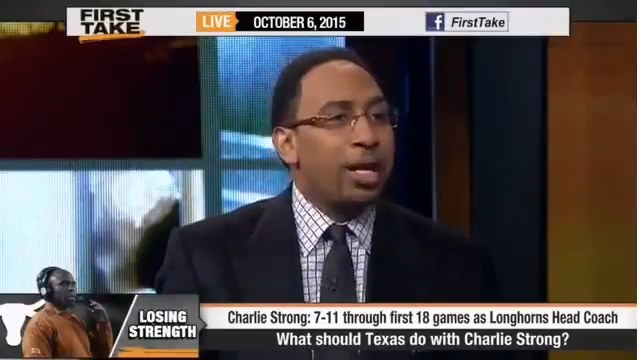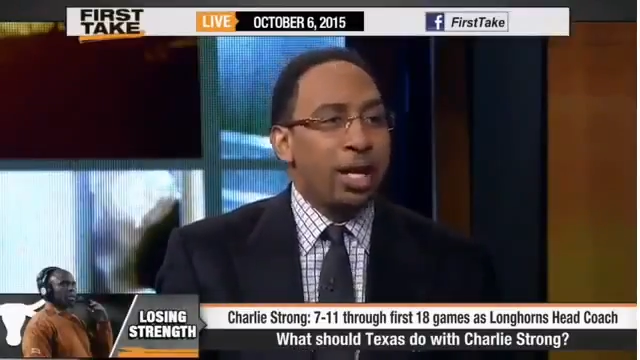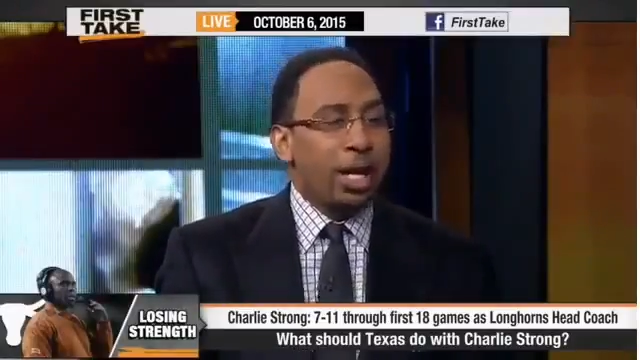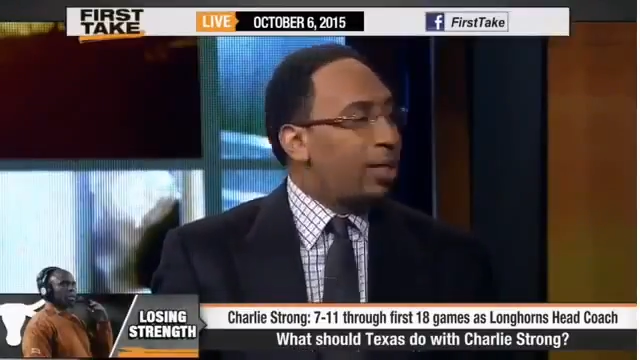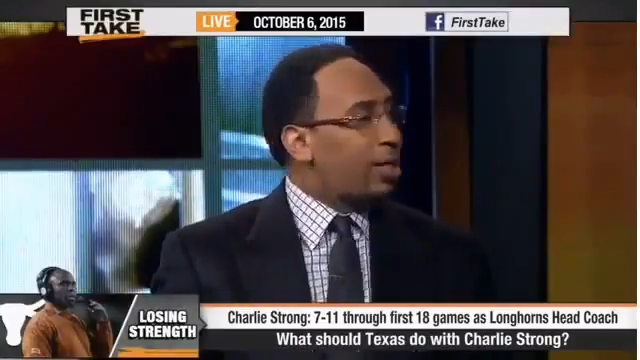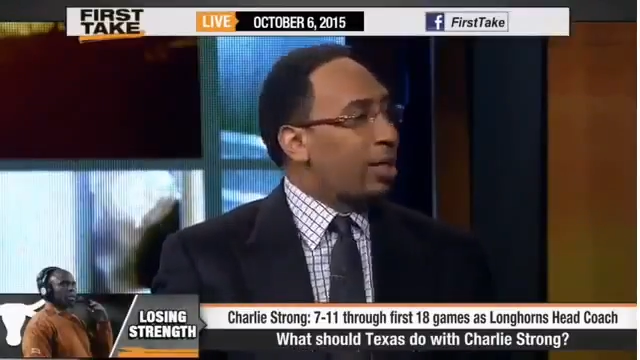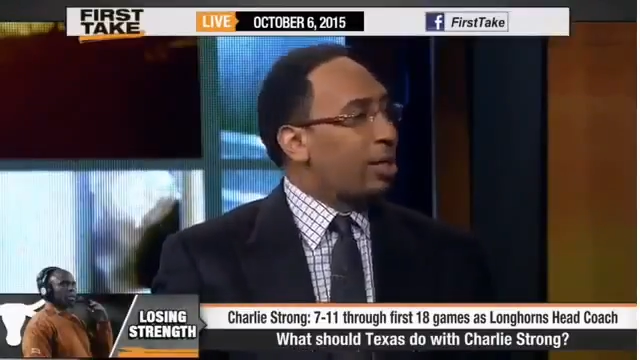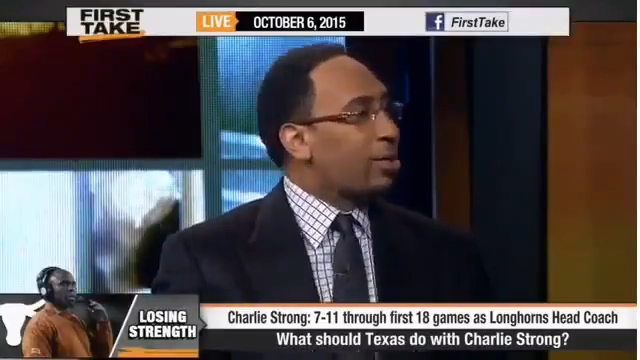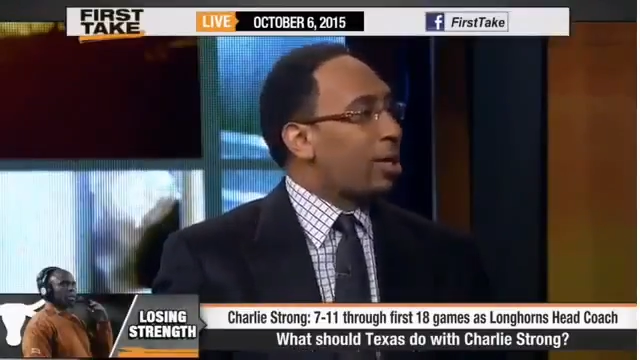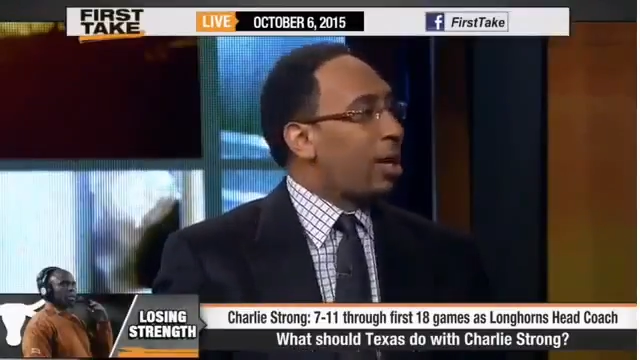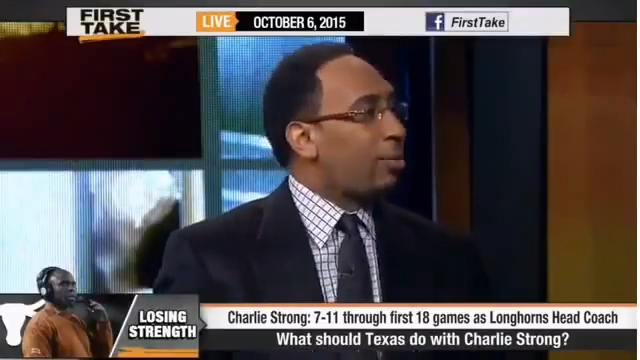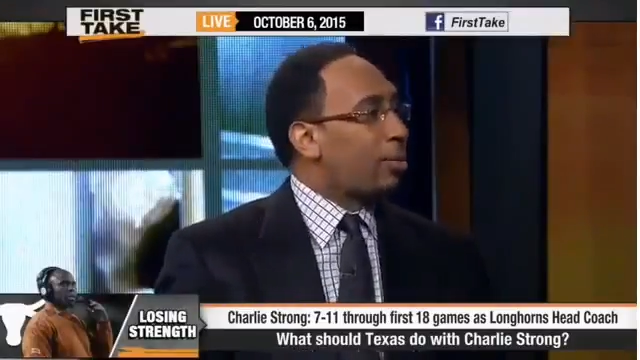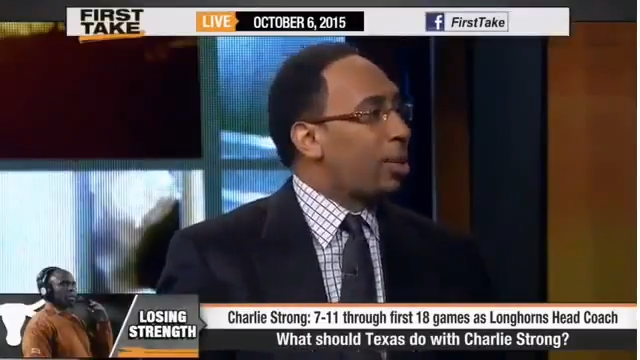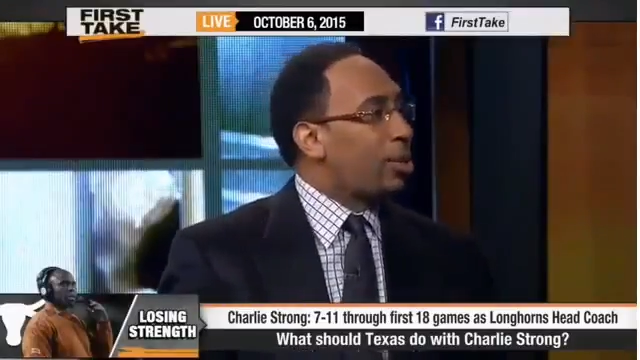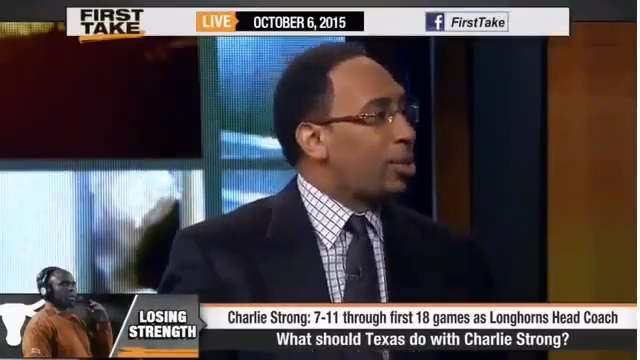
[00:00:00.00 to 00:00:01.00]
until
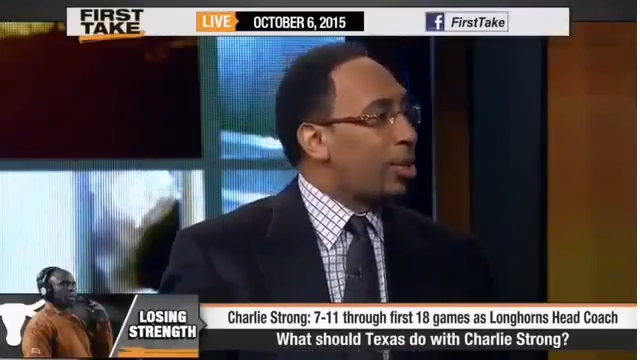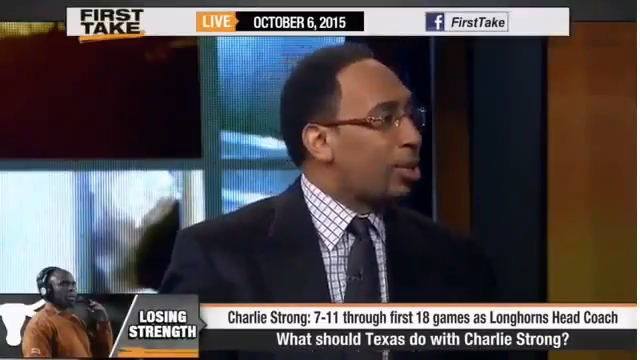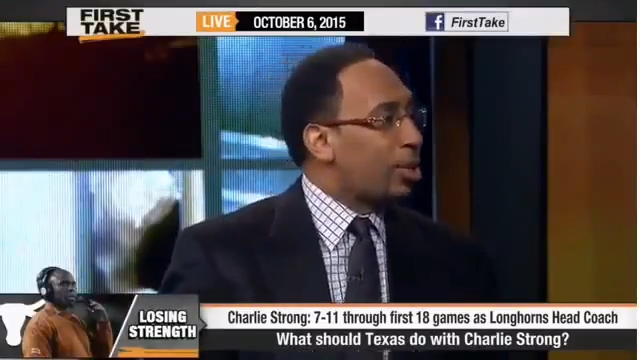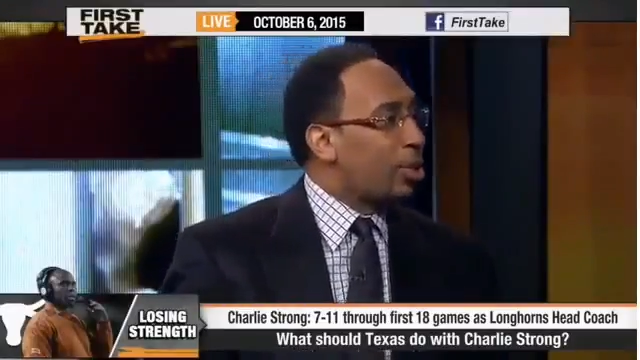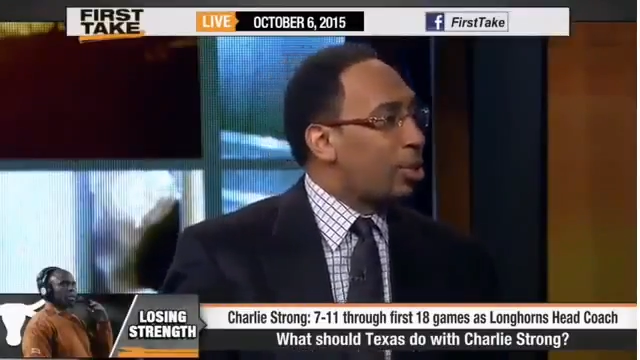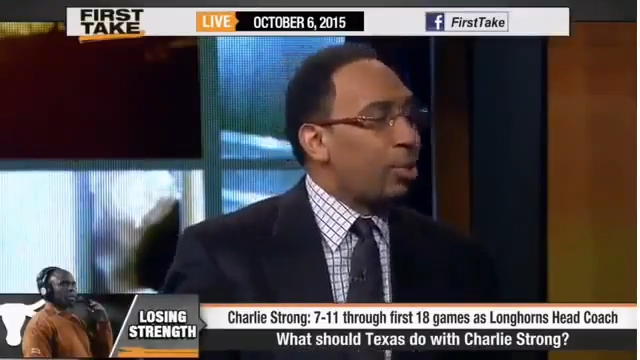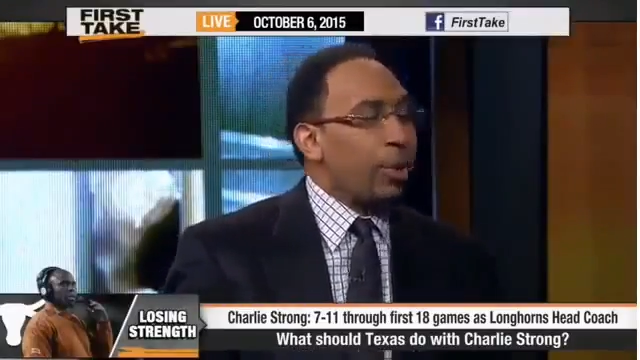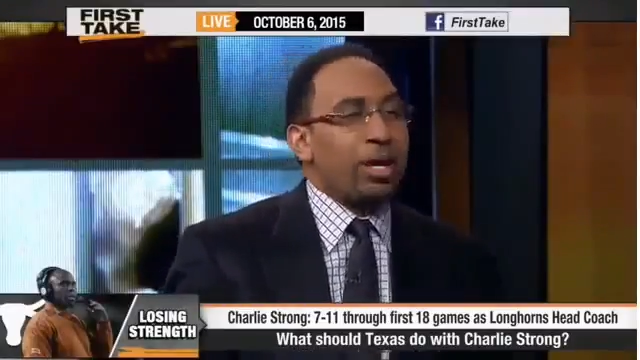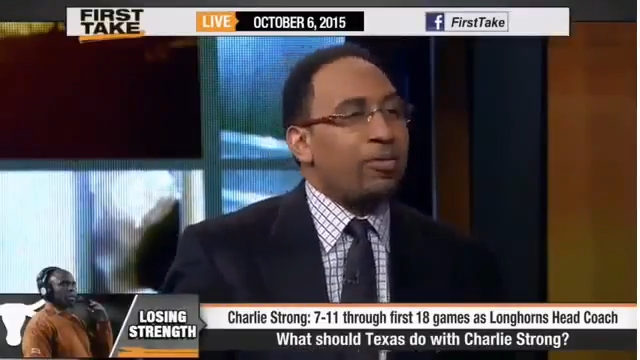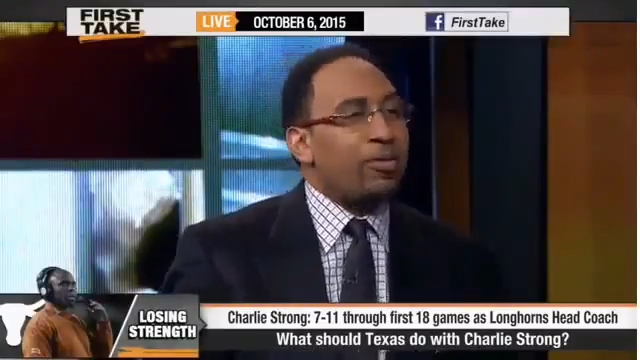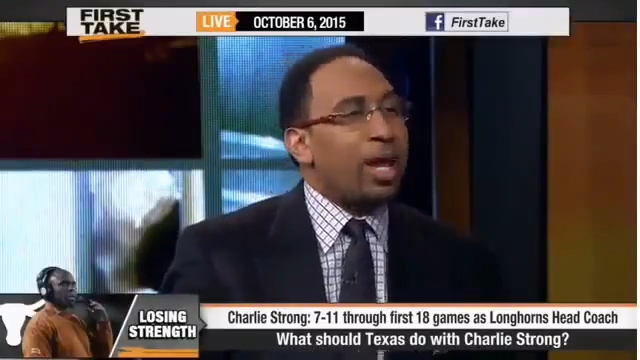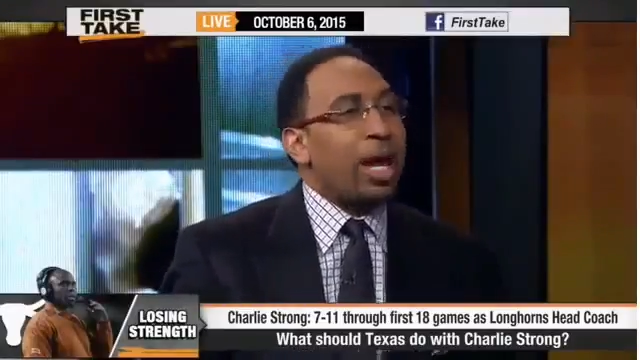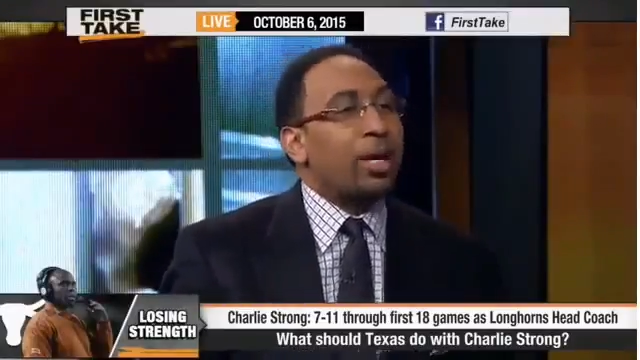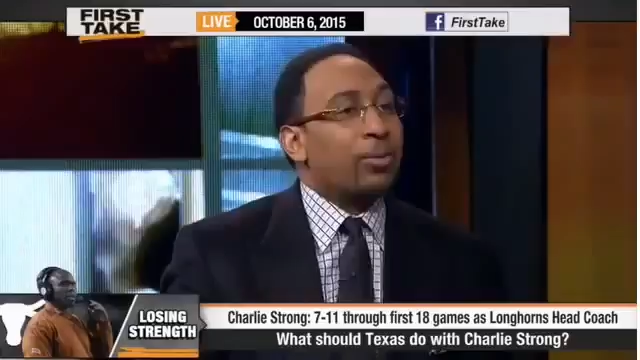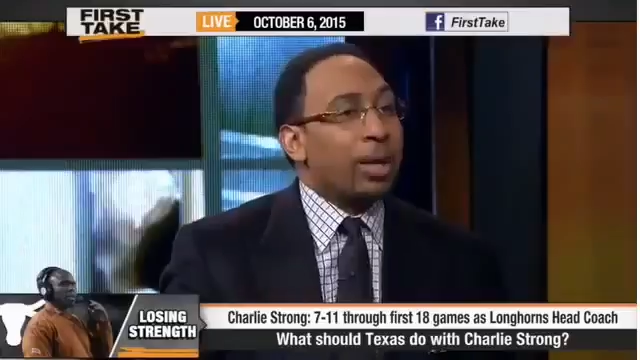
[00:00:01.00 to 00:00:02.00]
something just as great,
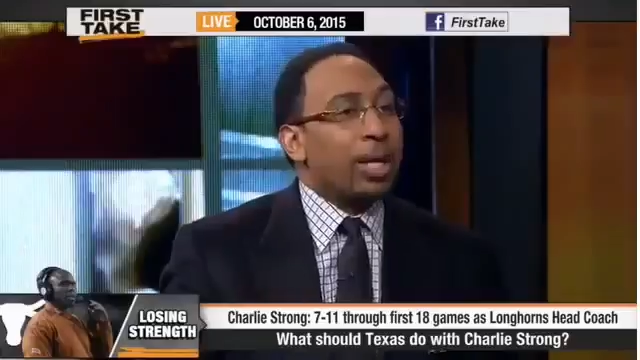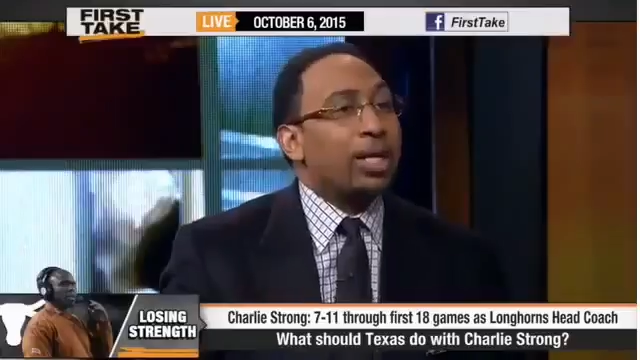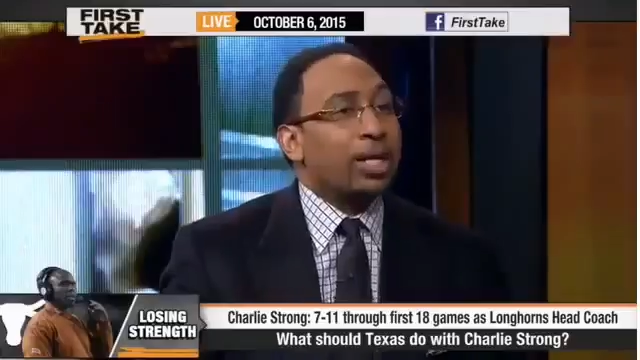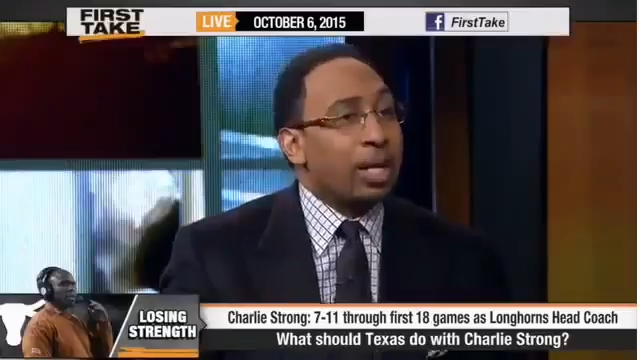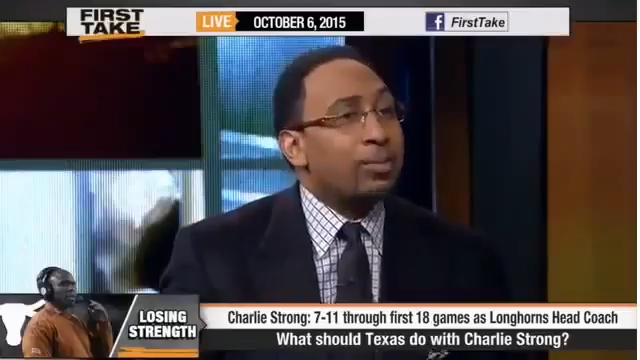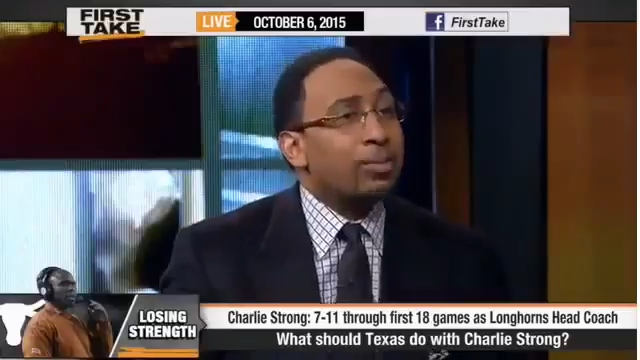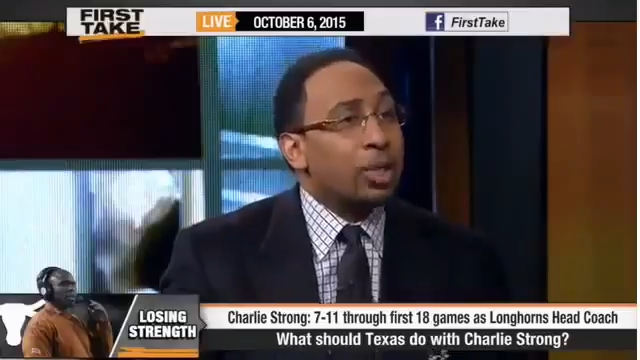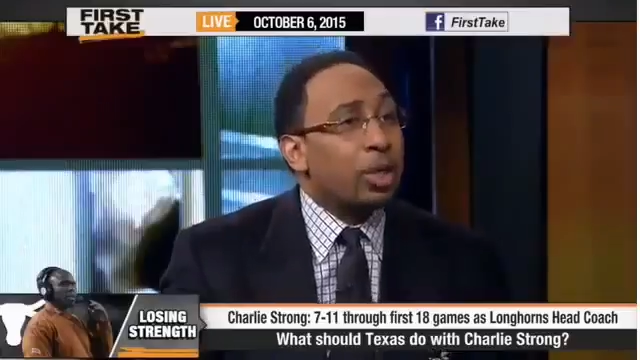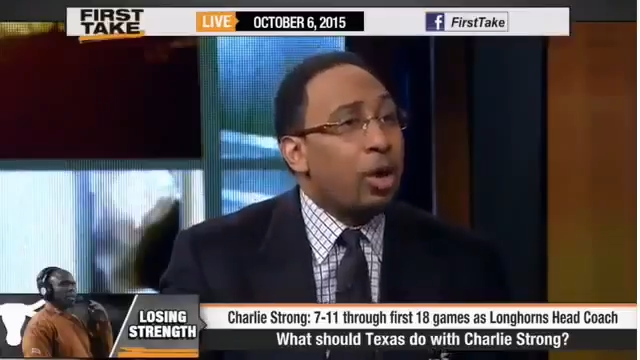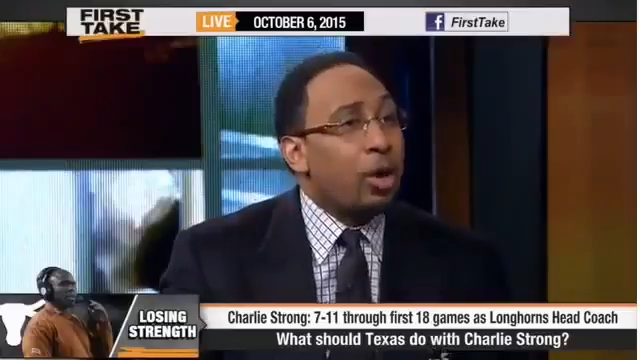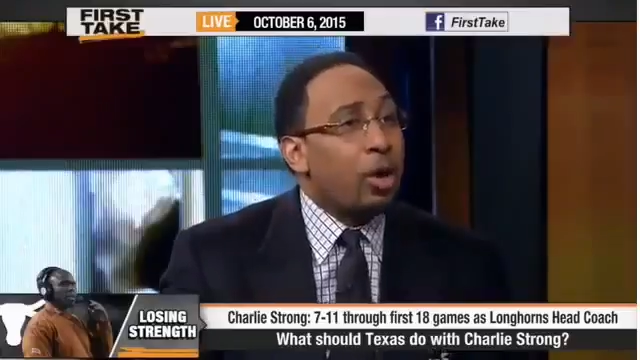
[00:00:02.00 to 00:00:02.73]
if not greater, comes along.